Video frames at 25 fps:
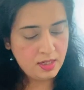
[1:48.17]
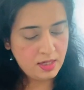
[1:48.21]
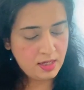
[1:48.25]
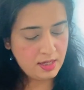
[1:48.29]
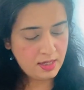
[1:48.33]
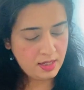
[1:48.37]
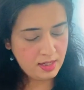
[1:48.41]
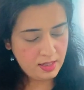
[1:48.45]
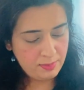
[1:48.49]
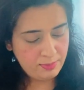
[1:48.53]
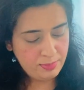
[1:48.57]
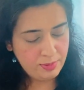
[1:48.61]

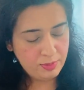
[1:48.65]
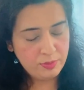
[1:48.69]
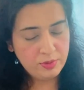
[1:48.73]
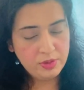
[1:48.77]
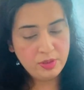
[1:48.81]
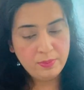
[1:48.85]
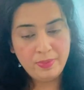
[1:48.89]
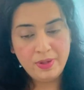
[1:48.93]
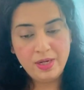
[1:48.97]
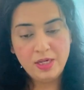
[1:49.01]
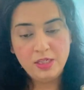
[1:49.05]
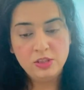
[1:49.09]
Uh, but with
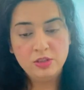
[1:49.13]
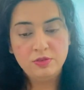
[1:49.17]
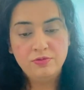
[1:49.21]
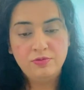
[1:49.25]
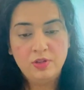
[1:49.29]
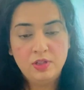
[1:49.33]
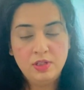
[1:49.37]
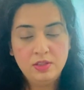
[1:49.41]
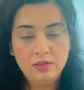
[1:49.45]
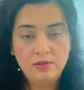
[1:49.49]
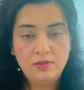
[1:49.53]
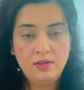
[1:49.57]
the Page of
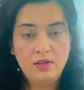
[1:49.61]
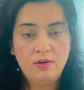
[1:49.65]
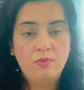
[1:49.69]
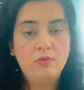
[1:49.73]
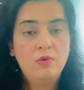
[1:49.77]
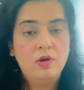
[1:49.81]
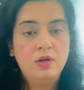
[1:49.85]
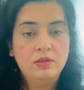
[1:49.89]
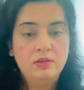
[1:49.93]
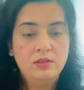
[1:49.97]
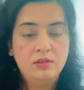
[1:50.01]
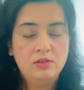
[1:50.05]
Wands, they
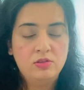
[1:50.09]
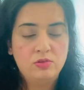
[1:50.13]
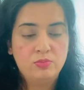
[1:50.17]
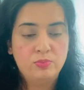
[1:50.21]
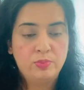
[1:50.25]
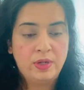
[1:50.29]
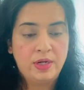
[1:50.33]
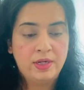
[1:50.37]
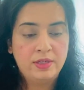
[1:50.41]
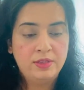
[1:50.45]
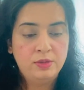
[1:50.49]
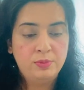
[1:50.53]
want this
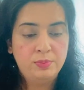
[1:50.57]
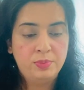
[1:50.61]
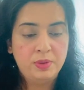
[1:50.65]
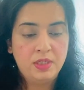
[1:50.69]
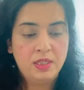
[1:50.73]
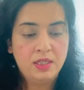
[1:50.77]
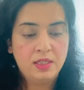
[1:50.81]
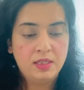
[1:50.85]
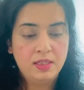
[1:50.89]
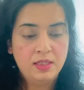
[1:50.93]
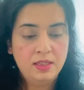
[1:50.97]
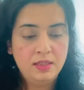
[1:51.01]
brand new
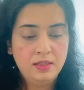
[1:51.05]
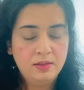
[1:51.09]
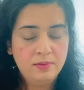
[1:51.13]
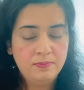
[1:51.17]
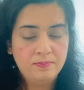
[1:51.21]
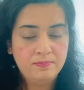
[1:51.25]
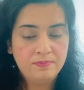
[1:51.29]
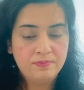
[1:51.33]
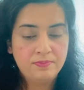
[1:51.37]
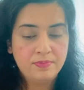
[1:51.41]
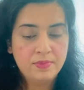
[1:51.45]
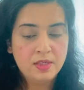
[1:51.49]
beginning
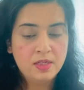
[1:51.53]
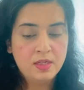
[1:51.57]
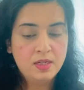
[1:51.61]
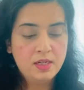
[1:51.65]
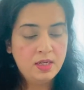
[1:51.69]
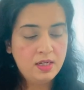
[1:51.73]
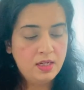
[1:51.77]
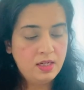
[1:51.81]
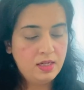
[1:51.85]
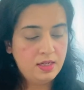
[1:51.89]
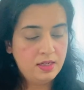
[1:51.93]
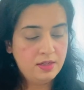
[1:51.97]

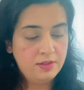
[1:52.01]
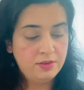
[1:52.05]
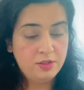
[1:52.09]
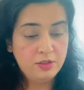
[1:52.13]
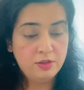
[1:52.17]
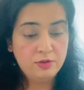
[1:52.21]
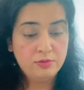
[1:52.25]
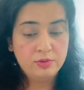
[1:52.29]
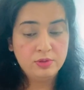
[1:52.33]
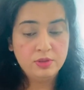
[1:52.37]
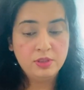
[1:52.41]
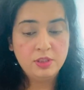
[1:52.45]
uh,
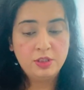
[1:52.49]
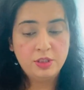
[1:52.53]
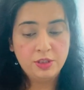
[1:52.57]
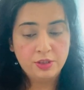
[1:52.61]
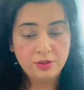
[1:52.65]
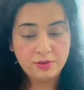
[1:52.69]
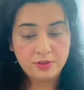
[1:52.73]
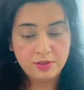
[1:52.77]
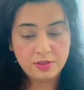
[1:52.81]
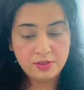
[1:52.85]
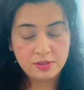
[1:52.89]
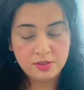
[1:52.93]
they're really
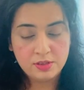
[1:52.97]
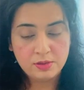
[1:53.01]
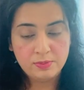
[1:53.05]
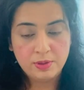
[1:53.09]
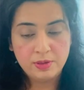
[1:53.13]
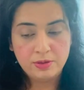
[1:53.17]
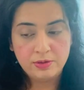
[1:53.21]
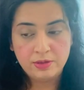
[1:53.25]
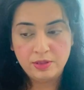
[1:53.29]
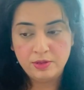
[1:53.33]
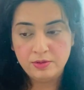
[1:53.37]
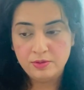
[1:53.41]
curious
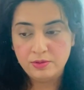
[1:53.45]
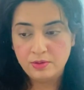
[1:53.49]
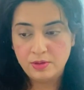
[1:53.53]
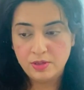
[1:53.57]
about you.